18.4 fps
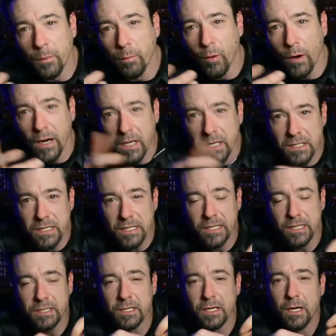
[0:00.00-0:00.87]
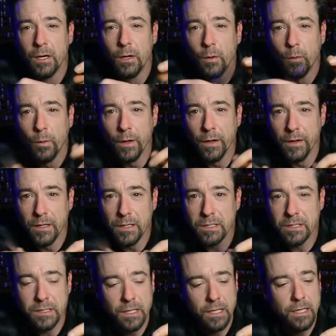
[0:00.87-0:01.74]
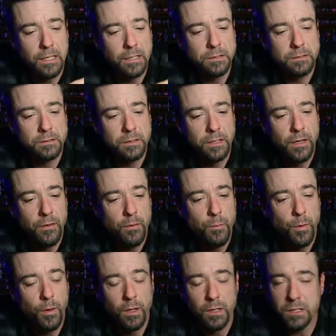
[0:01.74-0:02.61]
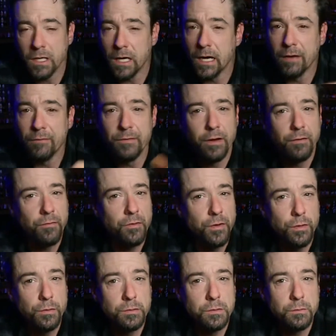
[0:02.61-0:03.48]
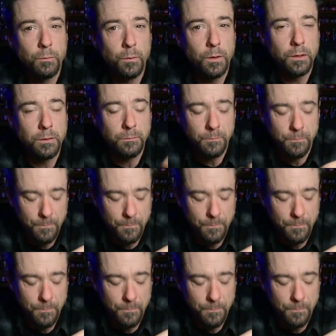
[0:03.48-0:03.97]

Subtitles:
practice hits with this leather punch. I have never used one.